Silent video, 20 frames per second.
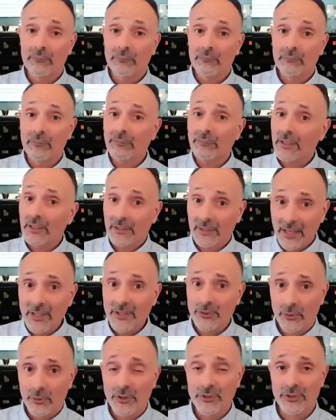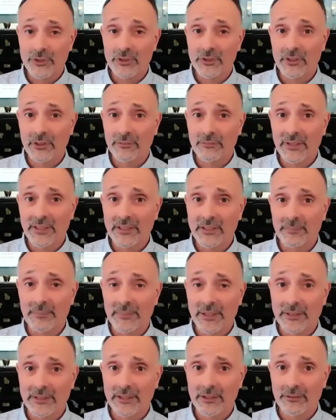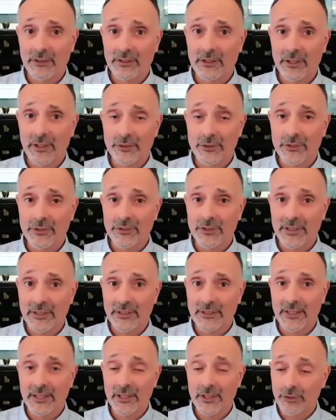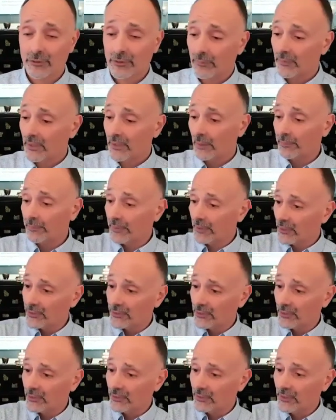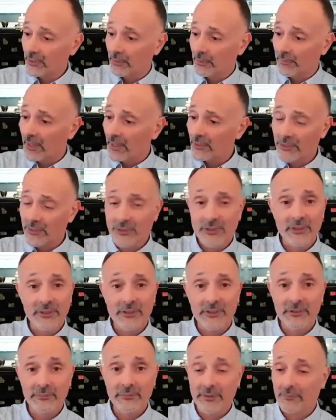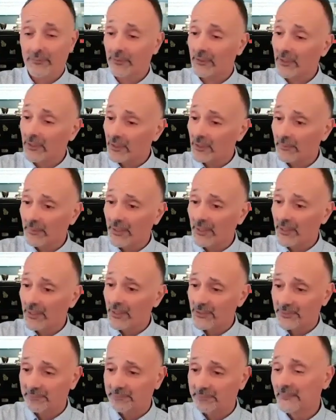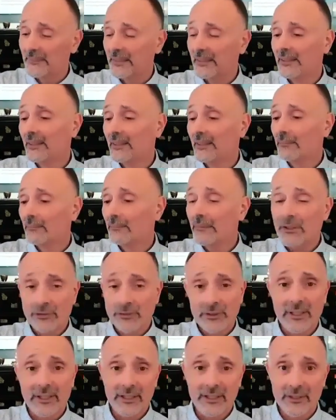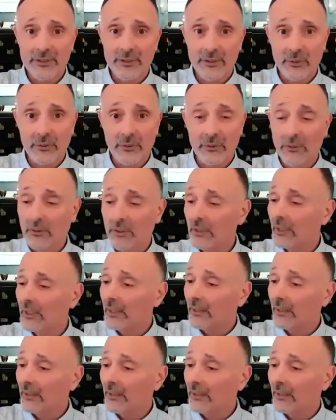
We've got a nice arsenal of antibacterial agents in dentistry. We've got penicillin, amoxicillin, we have clindamycin, metronidazole,